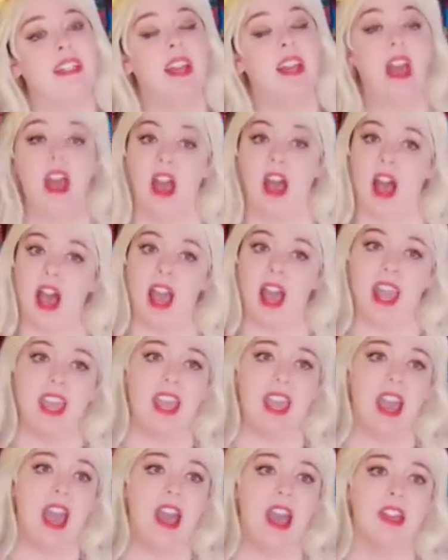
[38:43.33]
I
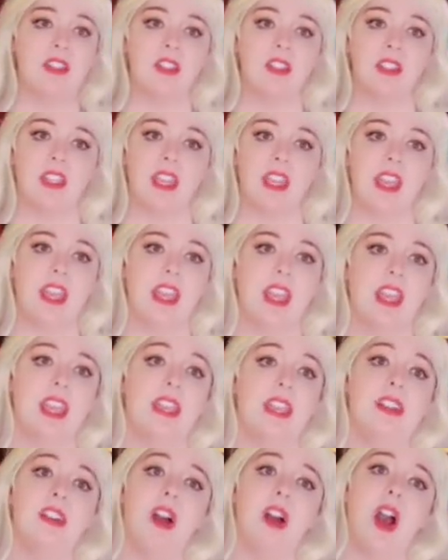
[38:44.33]
ask in
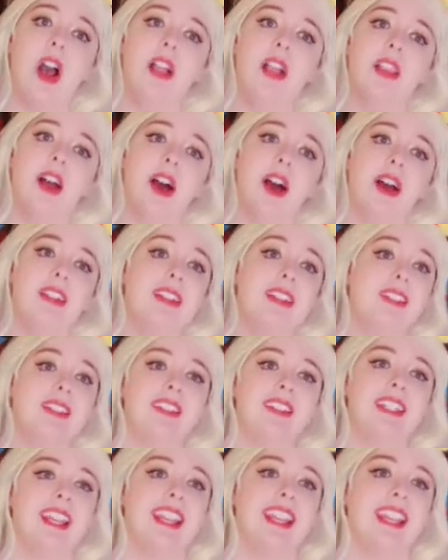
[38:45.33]
all
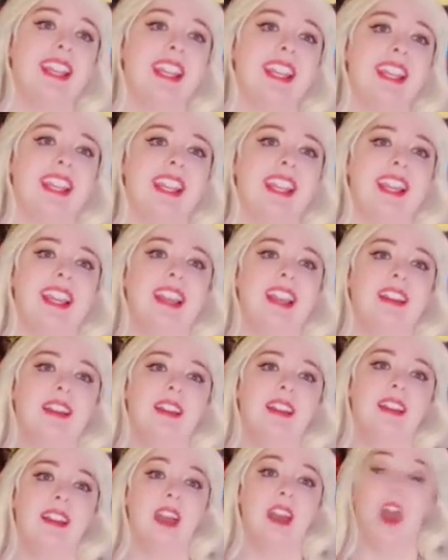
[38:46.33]
honesty,
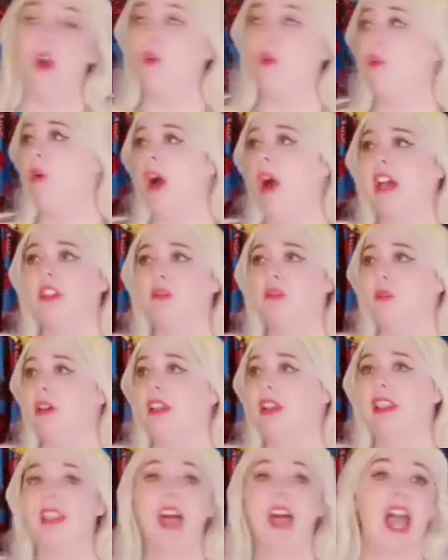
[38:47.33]
what would
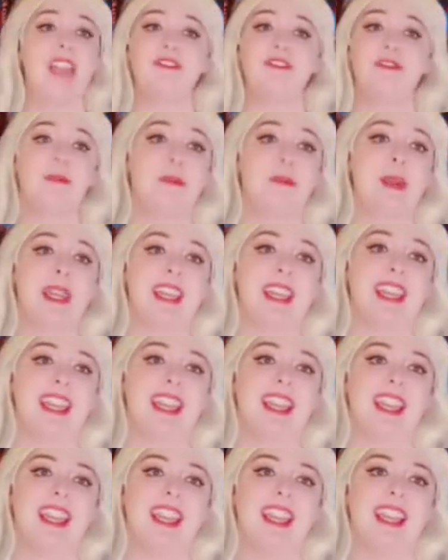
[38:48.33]
life be